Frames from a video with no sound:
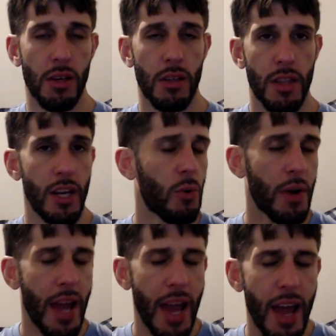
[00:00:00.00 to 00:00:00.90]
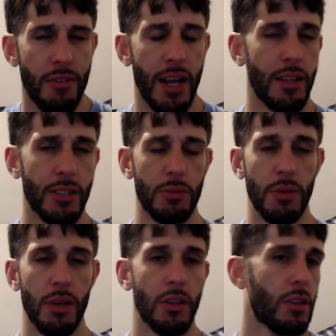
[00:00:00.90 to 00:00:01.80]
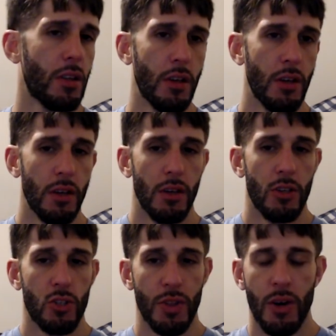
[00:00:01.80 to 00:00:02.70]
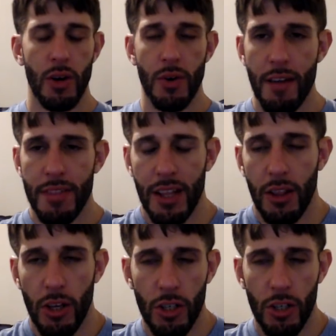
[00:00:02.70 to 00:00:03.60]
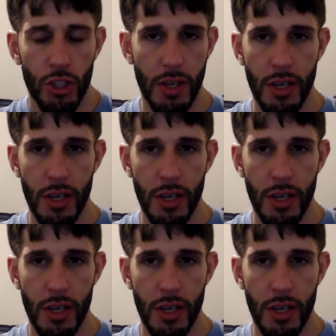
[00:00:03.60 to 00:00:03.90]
They don't have an Alex Smith. So they don't have that luxury.